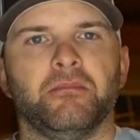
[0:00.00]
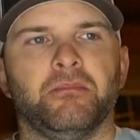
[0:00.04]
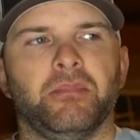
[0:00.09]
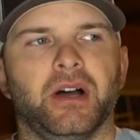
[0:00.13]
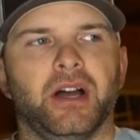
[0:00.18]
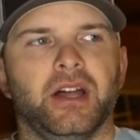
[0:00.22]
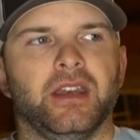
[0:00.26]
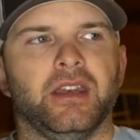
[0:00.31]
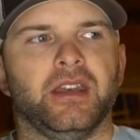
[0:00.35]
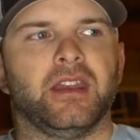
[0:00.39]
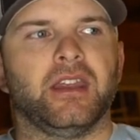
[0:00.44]

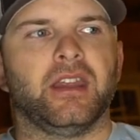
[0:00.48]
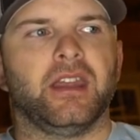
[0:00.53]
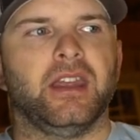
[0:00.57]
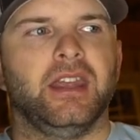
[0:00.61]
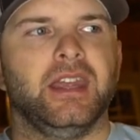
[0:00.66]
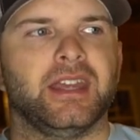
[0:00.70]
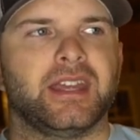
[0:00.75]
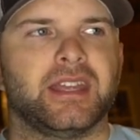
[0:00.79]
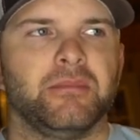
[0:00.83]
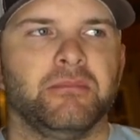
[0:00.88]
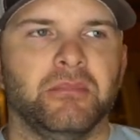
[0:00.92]
But
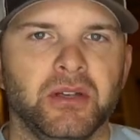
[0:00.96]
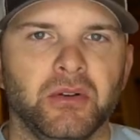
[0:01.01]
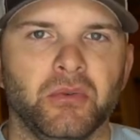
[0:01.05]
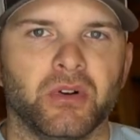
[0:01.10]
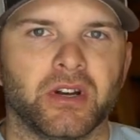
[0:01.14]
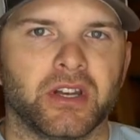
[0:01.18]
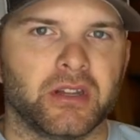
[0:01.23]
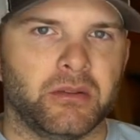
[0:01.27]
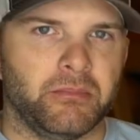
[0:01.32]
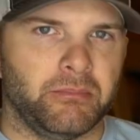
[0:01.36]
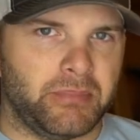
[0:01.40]
it can be
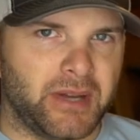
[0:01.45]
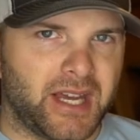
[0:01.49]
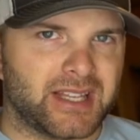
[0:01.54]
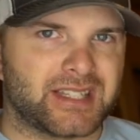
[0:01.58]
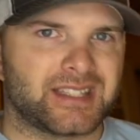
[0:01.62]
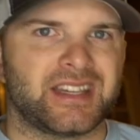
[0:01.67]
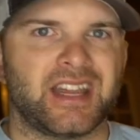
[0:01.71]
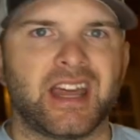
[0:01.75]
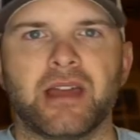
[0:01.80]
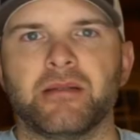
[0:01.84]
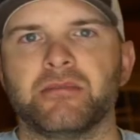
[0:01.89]
one of the
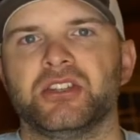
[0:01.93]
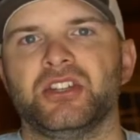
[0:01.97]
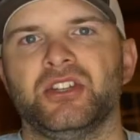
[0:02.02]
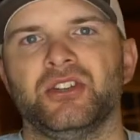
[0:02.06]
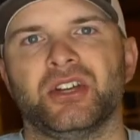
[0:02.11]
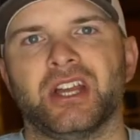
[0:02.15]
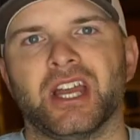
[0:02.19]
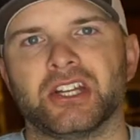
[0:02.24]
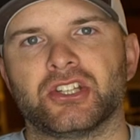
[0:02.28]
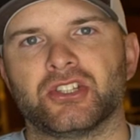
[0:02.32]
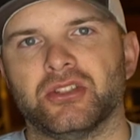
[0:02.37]
best times
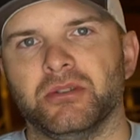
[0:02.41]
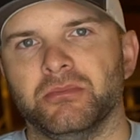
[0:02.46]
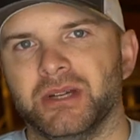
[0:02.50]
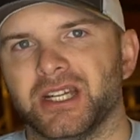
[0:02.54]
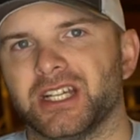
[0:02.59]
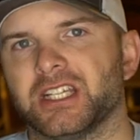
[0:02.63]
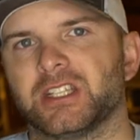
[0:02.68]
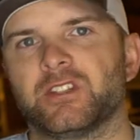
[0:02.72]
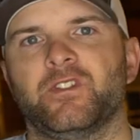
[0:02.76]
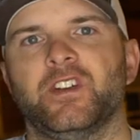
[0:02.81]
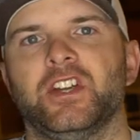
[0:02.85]
to catch the
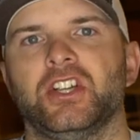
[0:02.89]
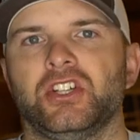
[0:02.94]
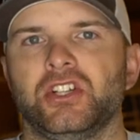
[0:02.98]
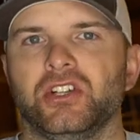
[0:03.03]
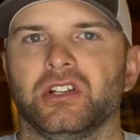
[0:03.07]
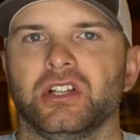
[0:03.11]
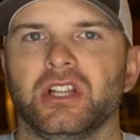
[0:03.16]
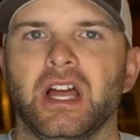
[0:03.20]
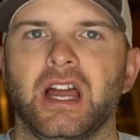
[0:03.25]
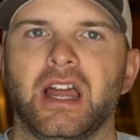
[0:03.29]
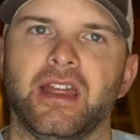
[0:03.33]
biggest fish of
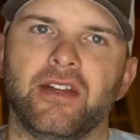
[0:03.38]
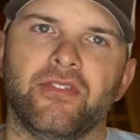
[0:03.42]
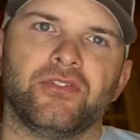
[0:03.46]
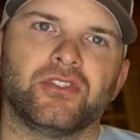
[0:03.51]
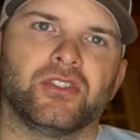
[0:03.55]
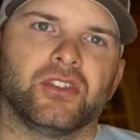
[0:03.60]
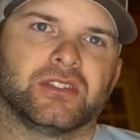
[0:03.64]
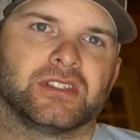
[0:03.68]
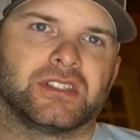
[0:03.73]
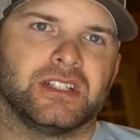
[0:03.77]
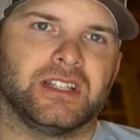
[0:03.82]
your
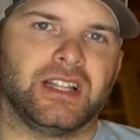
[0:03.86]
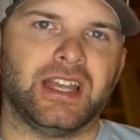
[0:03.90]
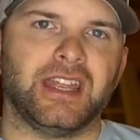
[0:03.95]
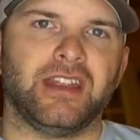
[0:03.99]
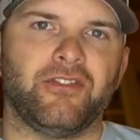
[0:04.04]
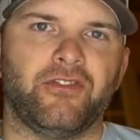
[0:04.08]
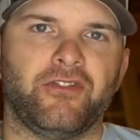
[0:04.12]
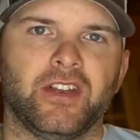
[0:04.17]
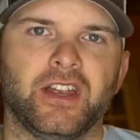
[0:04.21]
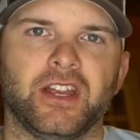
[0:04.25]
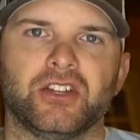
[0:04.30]
life, those
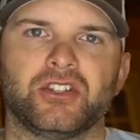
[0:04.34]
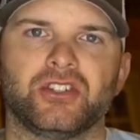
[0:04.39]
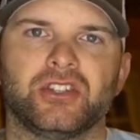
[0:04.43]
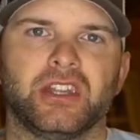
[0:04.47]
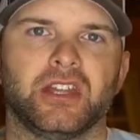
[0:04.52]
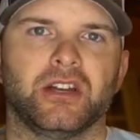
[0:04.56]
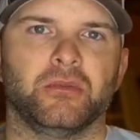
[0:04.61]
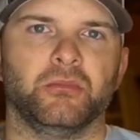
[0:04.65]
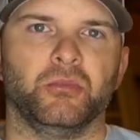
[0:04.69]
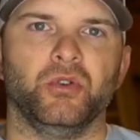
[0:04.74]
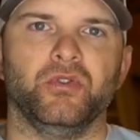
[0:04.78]
late fish
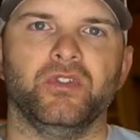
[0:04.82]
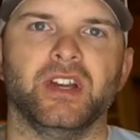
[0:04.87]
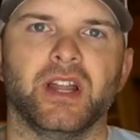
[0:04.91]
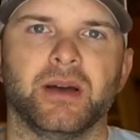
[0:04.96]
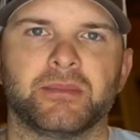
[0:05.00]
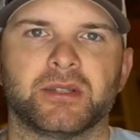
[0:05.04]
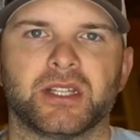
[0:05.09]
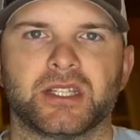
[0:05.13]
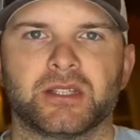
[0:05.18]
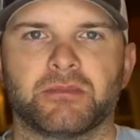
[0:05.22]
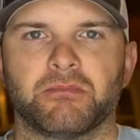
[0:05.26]
that are moving
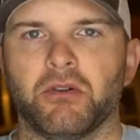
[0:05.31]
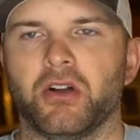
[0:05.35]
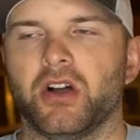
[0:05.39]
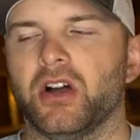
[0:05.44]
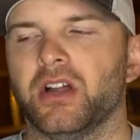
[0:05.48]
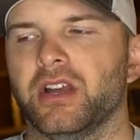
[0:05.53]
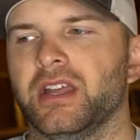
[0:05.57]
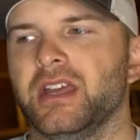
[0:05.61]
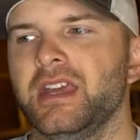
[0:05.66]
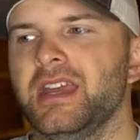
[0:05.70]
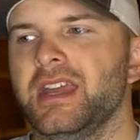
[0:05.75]
up to
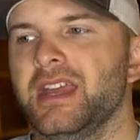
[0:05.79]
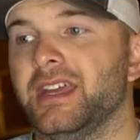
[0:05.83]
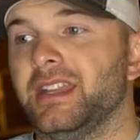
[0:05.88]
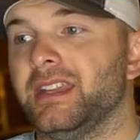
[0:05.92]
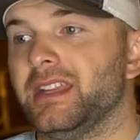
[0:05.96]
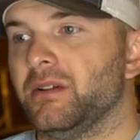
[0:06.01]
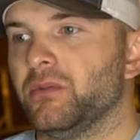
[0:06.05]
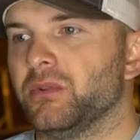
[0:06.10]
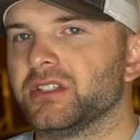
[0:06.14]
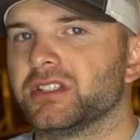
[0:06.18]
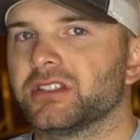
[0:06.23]
spawn. And
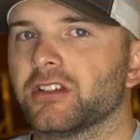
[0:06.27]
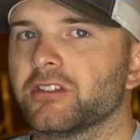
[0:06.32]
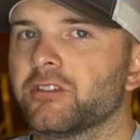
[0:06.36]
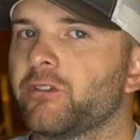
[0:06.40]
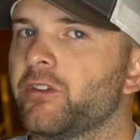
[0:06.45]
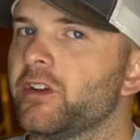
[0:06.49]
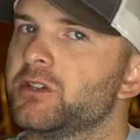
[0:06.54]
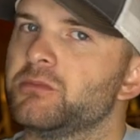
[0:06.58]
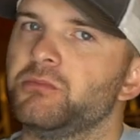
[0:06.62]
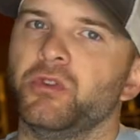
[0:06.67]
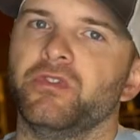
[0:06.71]
then once those
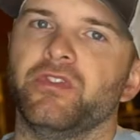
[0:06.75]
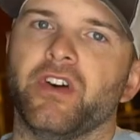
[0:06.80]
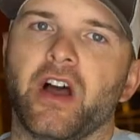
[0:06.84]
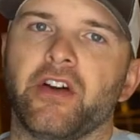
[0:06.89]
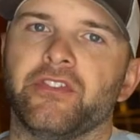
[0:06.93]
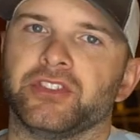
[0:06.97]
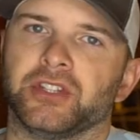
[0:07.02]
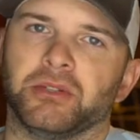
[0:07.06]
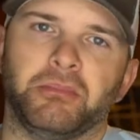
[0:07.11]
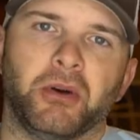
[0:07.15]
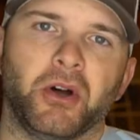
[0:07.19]
fish move
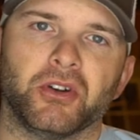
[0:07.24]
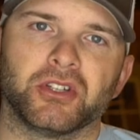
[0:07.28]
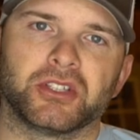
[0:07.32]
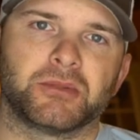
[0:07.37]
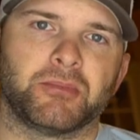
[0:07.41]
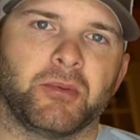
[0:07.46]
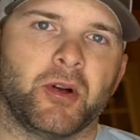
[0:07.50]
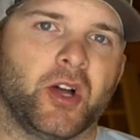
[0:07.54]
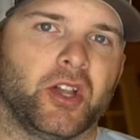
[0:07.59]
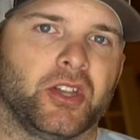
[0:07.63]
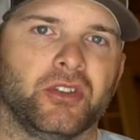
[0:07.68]
off in the
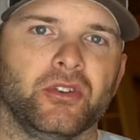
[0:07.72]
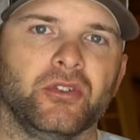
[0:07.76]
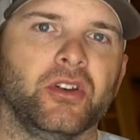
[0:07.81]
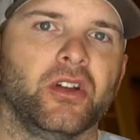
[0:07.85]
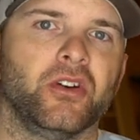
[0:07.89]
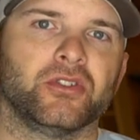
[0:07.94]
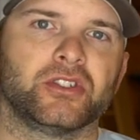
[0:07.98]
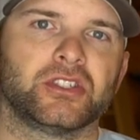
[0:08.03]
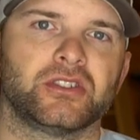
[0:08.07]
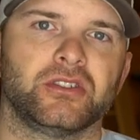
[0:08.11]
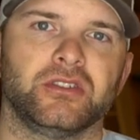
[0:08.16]
post spawn,
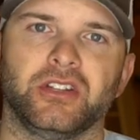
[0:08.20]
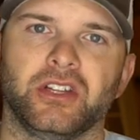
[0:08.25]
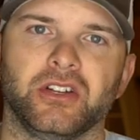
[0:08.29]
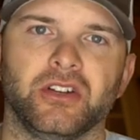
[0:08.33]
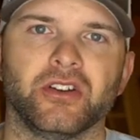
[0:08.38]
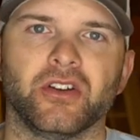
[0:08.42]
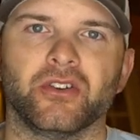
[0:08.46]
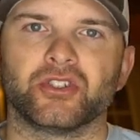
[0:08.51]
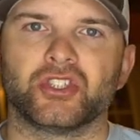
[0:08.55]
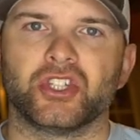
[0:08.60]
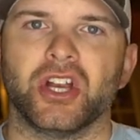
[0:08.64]

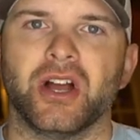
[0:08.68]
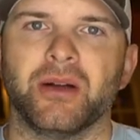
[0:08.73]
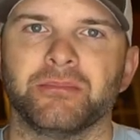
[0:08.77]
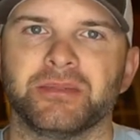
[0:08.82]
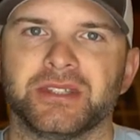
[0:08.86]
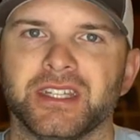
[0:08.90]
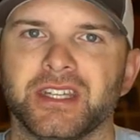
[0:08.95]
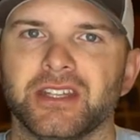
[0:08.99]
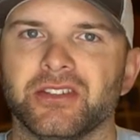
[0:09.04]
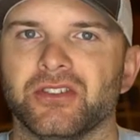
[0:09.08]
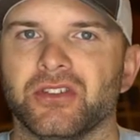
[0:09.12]
they're no
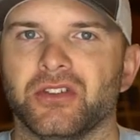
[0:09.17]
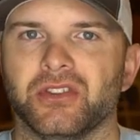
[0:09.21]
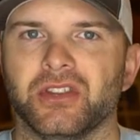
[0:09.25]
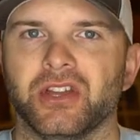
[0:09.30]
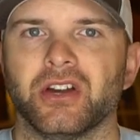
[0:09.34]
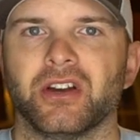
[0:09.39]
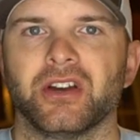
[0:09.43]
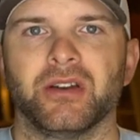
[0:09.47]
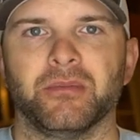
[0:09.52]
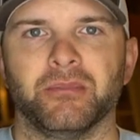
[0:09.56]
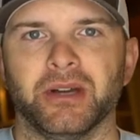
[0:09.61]
chumps either.
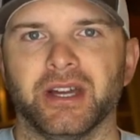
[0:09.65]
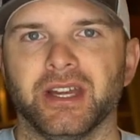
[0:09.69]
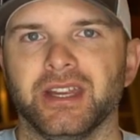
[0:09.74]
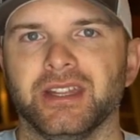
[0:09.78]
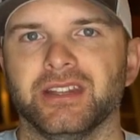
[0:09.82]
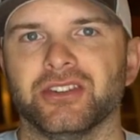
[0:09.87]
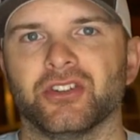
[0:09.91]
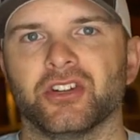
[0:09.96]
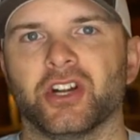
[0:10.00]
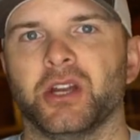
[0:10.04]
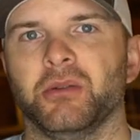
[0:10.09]
They're going to
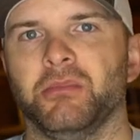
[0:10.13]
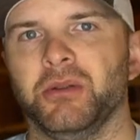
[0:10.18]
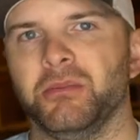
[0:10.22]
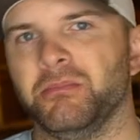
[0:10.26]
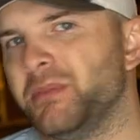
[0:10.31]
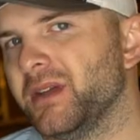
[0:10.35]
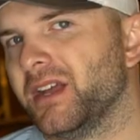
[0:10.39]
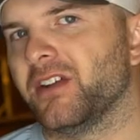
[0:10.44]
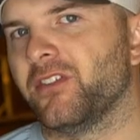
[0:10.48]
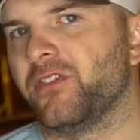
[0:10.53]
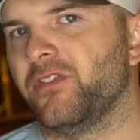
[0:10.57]
bite and they're going to be
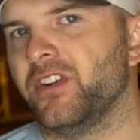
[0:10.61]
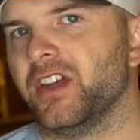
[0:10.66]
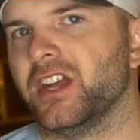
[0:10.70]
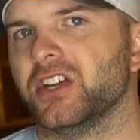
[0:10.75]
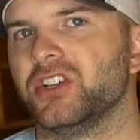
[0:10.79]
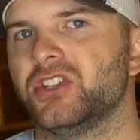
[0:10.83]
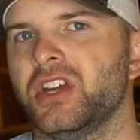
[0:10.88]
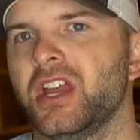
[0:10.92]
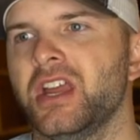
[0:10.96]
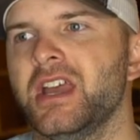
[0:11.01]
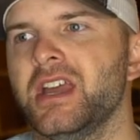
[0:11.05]
big
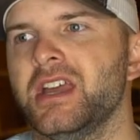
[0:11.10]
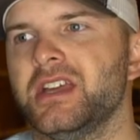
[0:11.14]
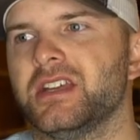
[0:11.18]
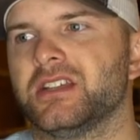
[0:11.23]
fish.